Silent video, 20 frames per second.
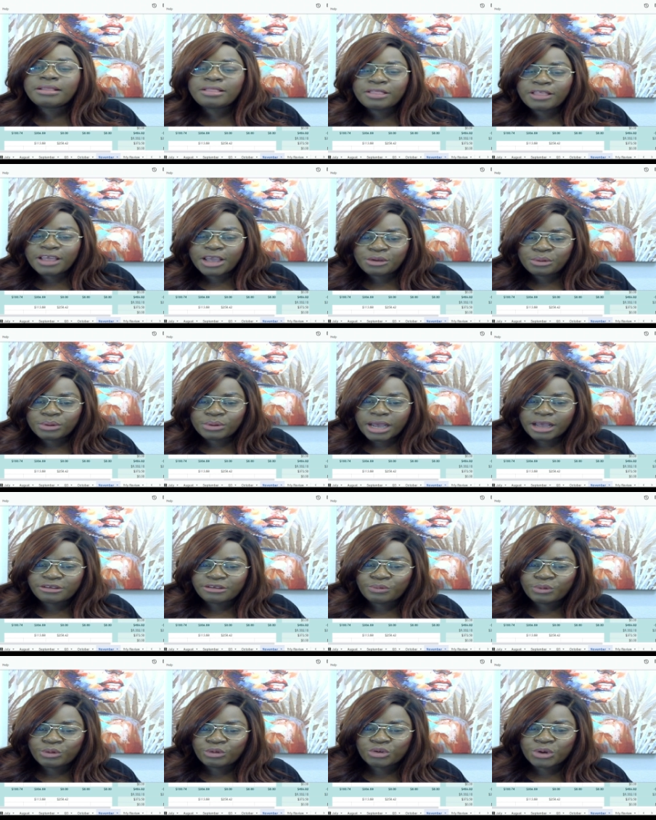Thank you guys
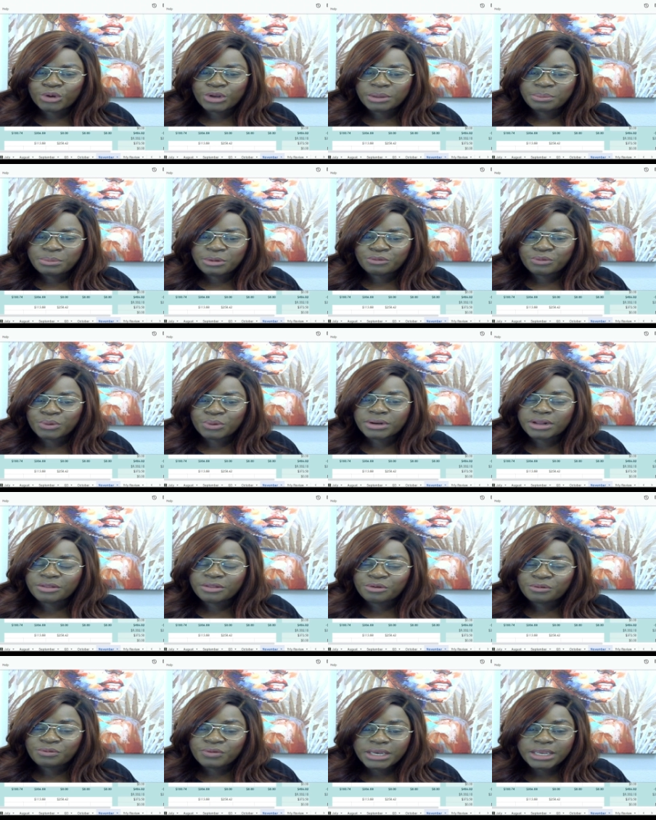for joining me for
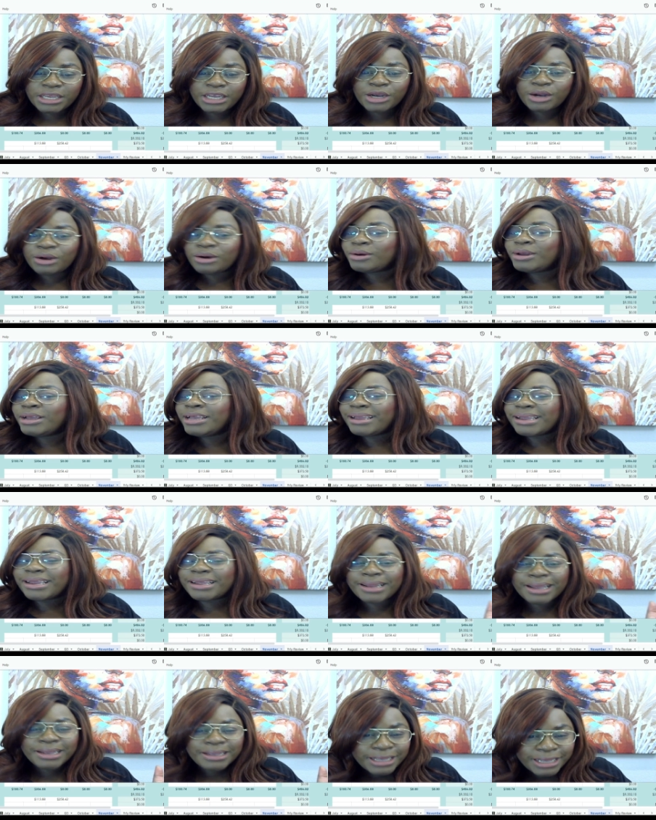another video, and
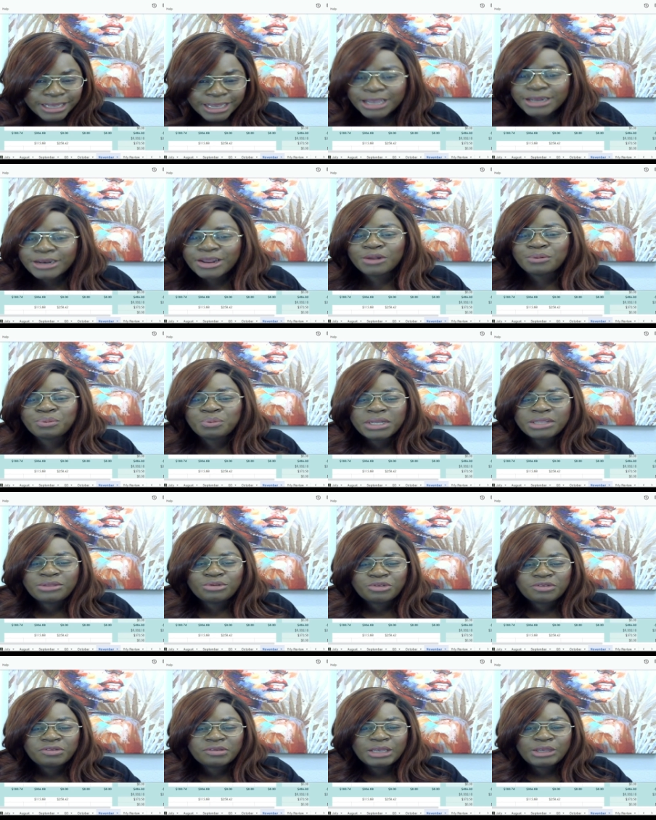I cannot wait to
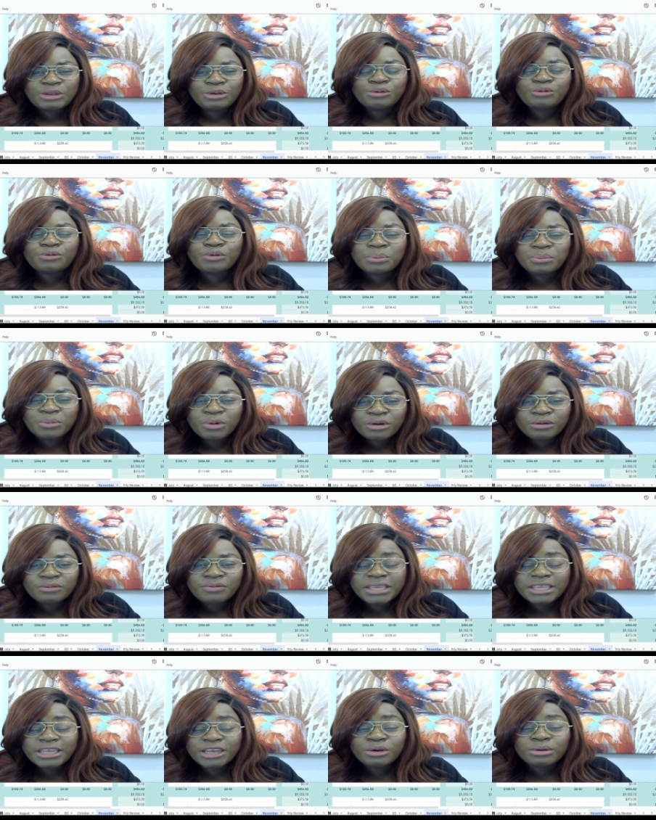see you for more
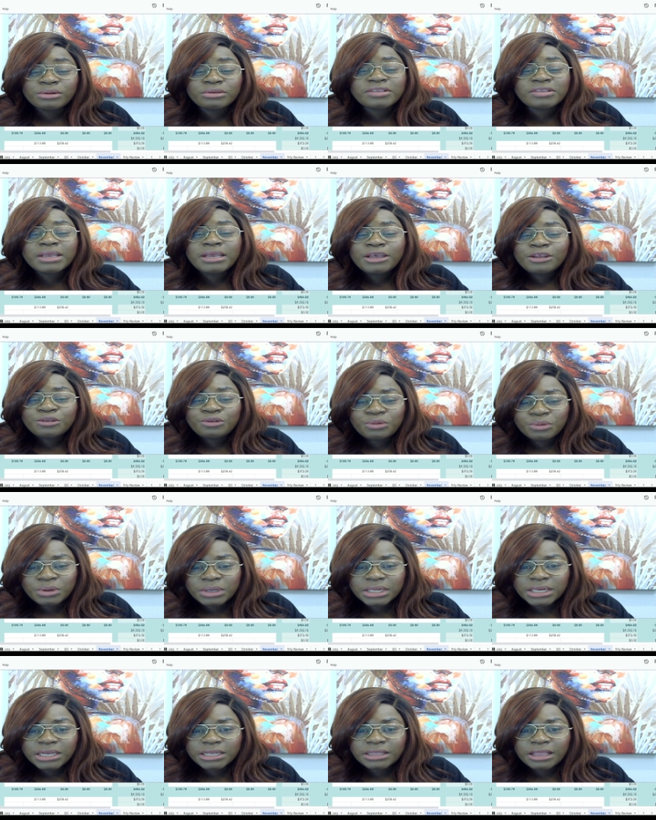videos. Do
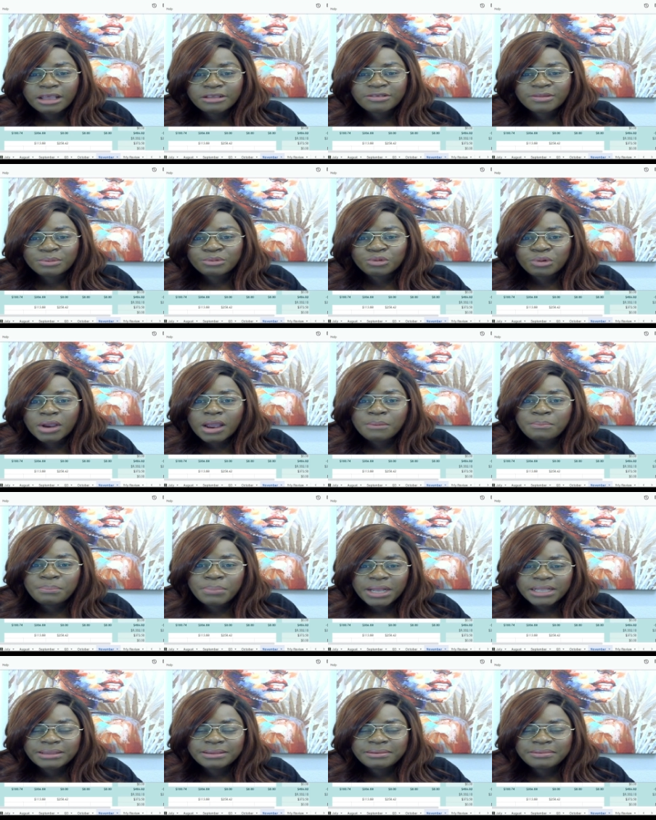click that subscribe
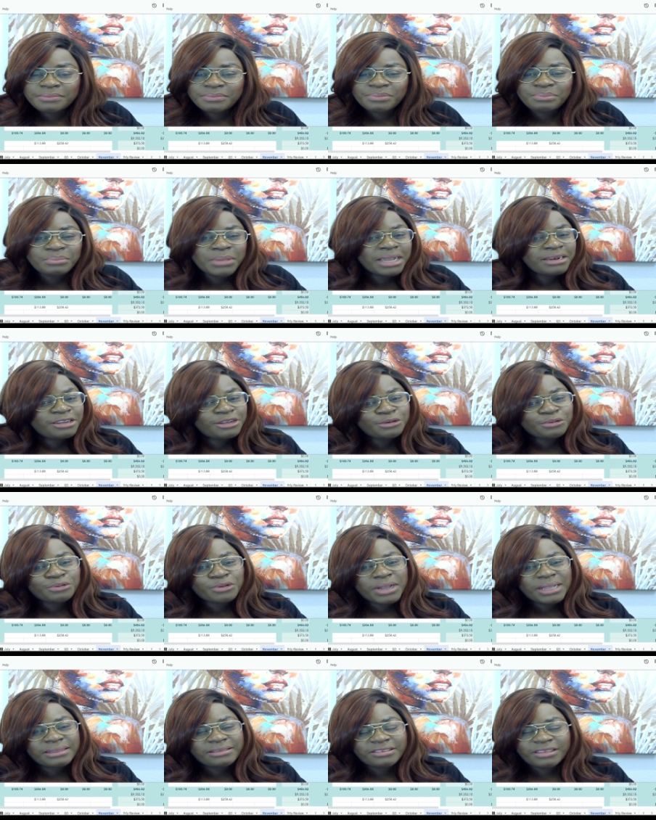button, my dear
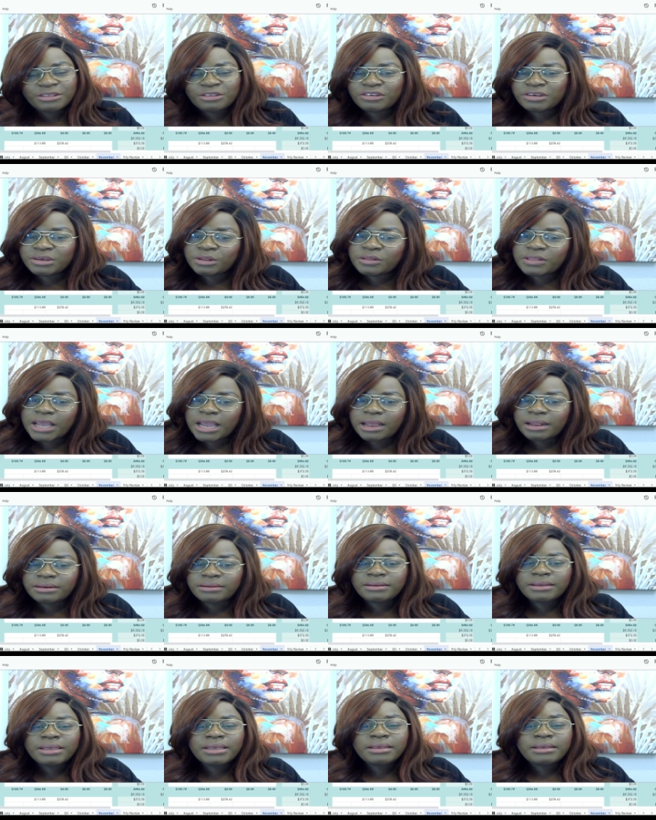friends. Until then,
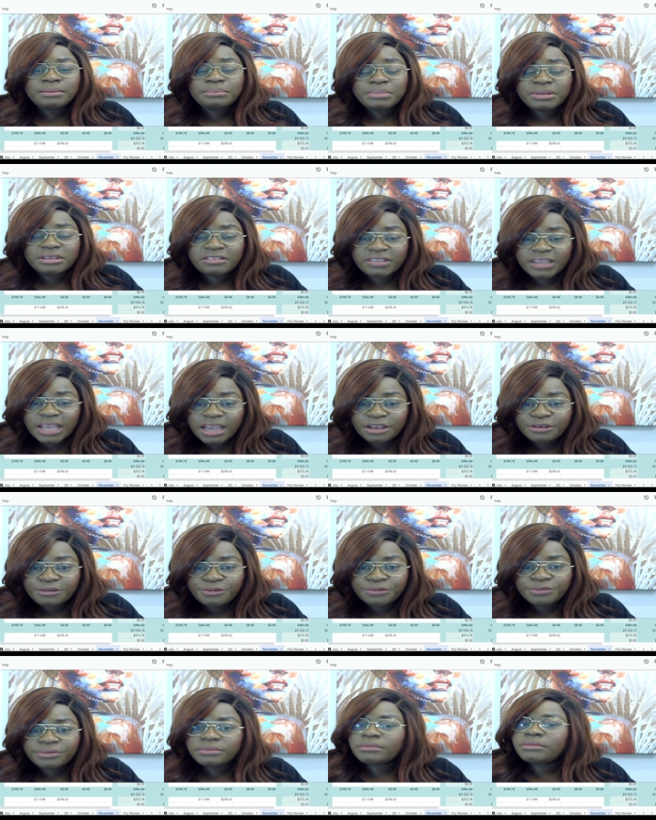be
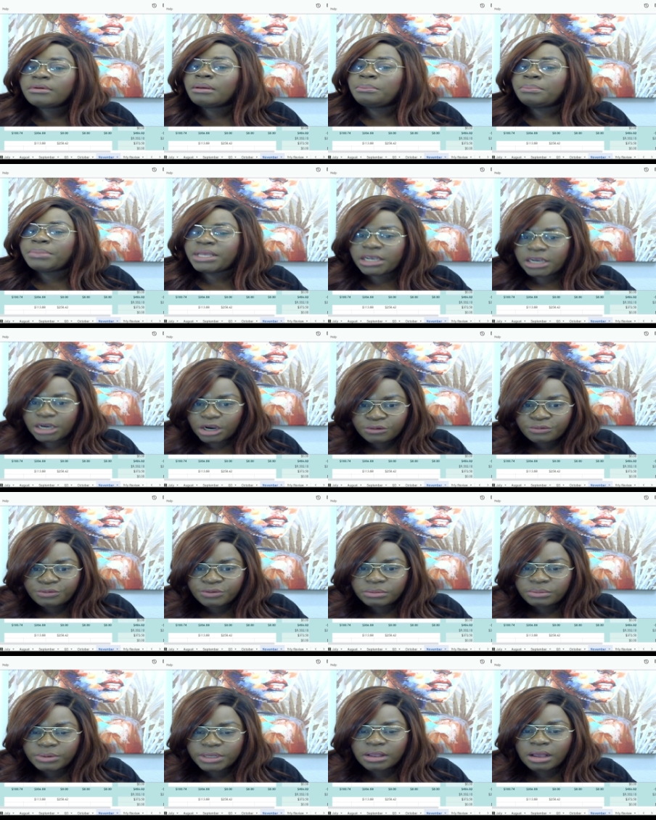safe. Be
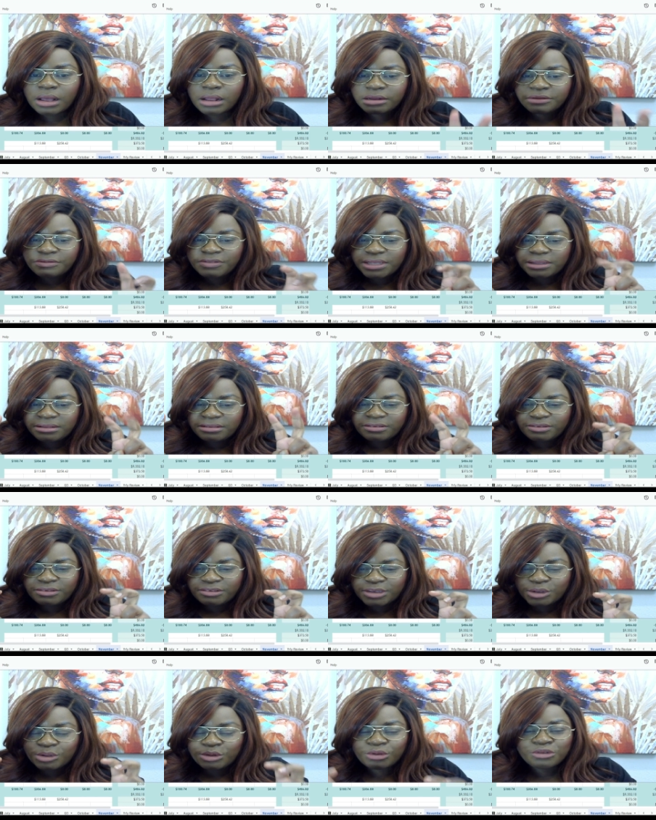careful with all of these
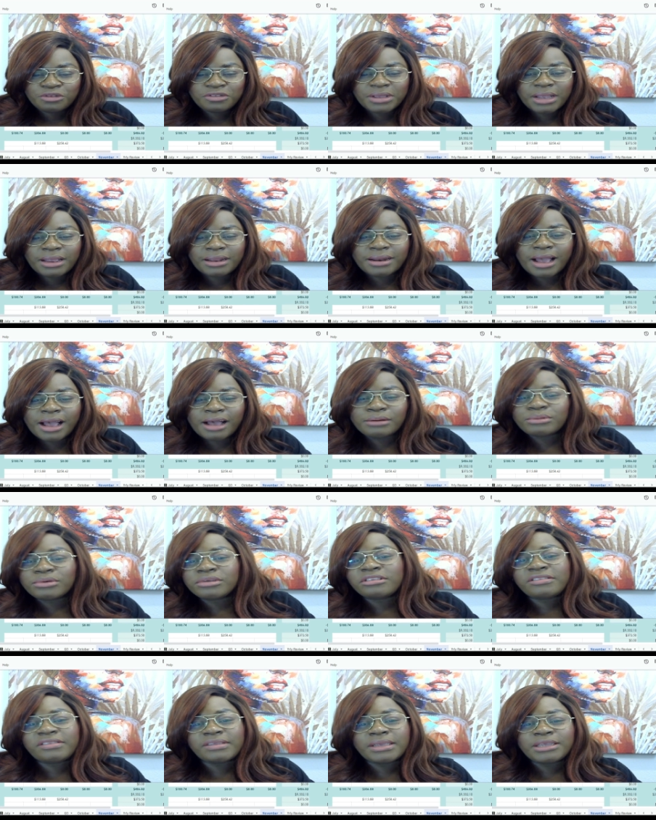deals, and I will
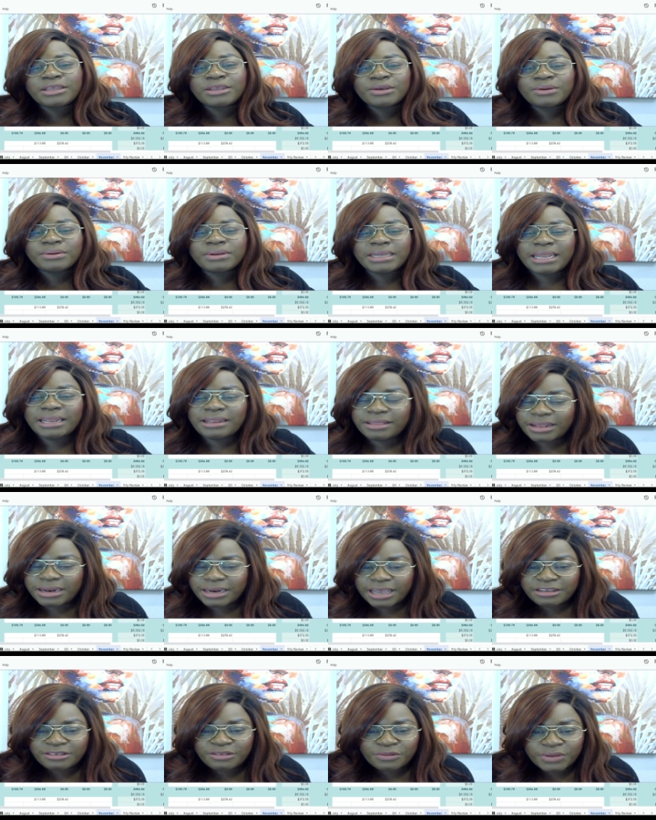see you in the
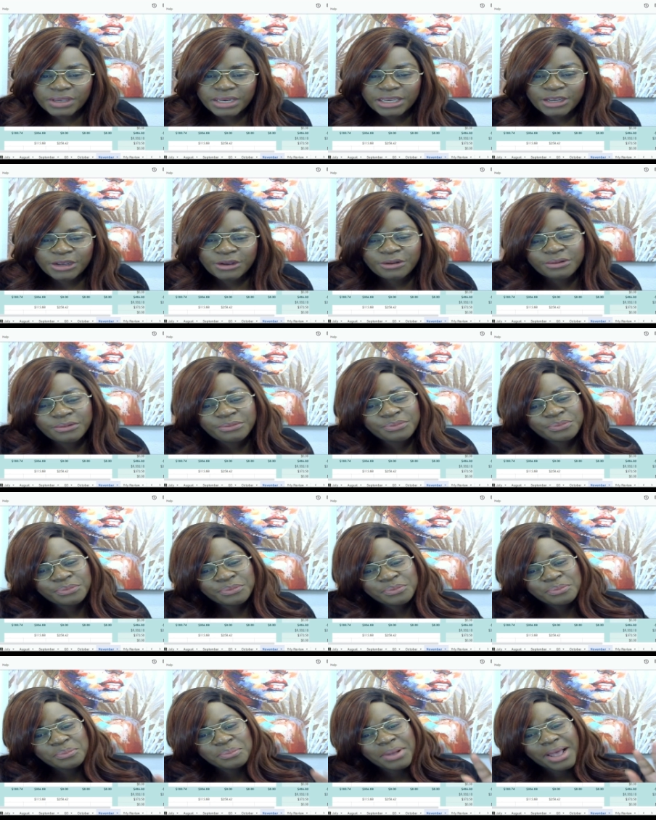next video.
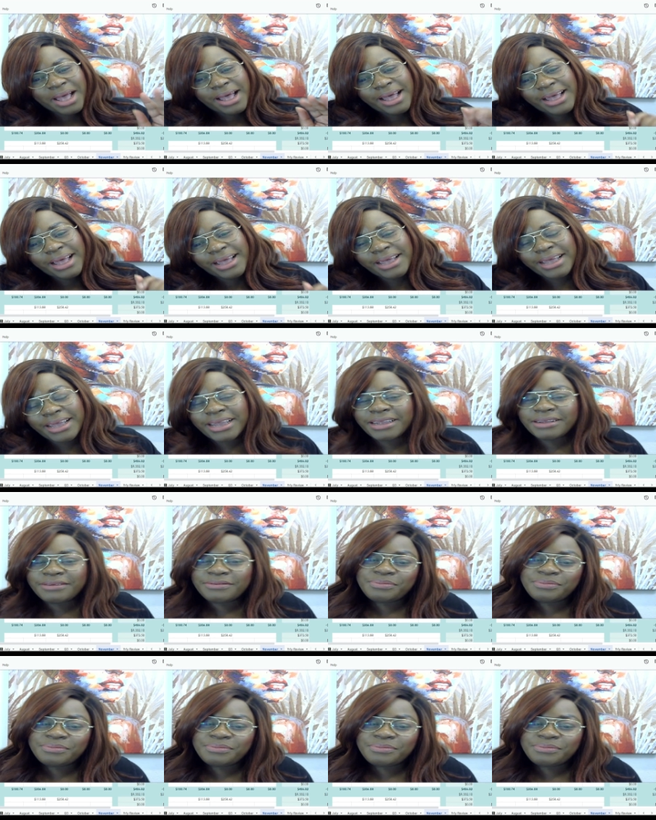Bye.